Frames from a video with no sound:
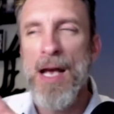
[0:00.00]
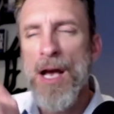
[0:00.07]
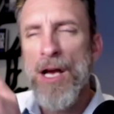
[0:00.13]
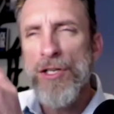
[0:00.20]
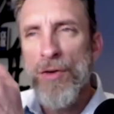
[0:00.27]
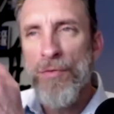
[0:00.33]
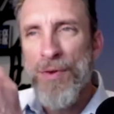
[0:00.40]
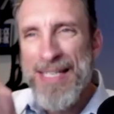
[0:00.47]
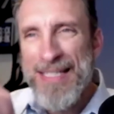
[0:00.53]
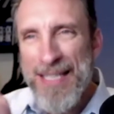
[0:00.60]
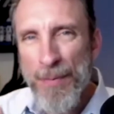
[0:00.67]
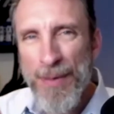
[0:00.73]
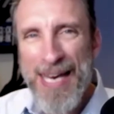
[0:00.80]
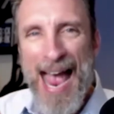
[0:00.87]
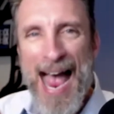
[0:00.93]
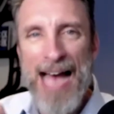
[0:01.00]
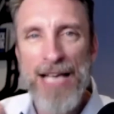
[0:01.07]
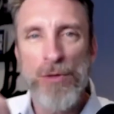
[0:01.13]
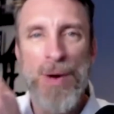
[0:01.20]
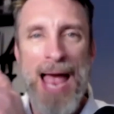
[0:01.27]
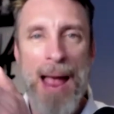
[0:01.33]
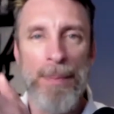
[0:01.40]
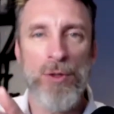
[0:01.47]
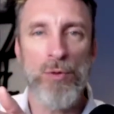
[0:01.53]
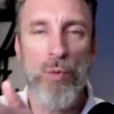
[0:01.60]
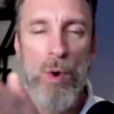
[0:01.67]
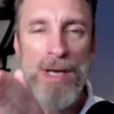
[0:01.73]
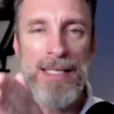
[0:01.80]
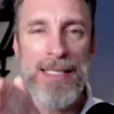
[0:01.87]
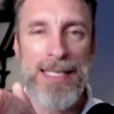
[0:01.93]
So if we simply ask what happens
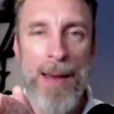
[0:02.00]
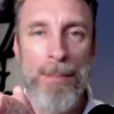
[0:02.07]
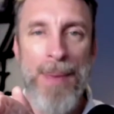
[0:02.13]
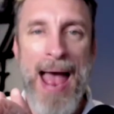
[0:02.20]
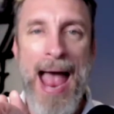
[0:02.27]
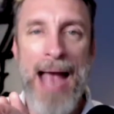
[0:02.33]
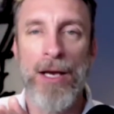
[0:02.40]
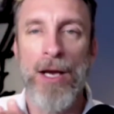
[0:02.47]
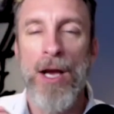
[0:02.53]
one step back,